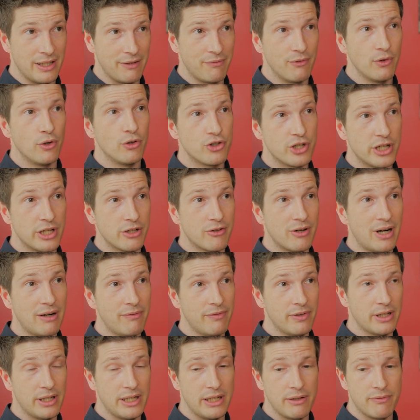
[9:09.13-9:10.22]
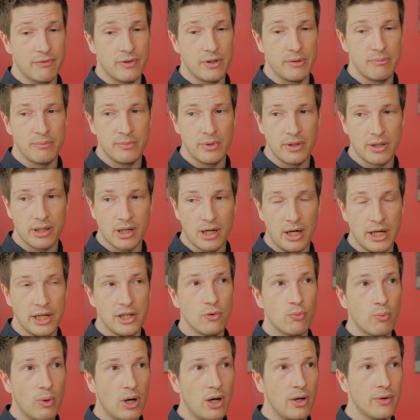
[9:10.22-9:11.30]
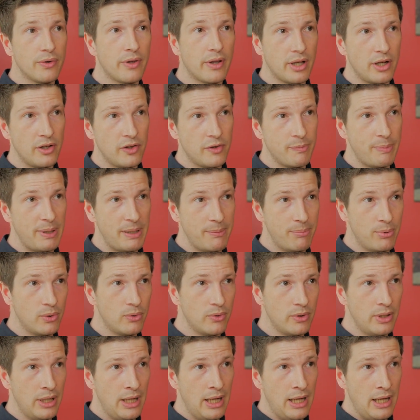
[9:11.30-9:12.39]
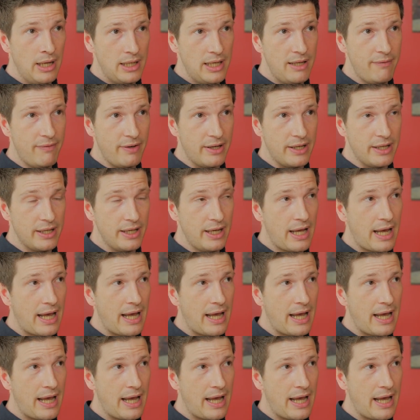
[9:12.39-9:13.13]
if not geographically, from the kind of world that those people live in.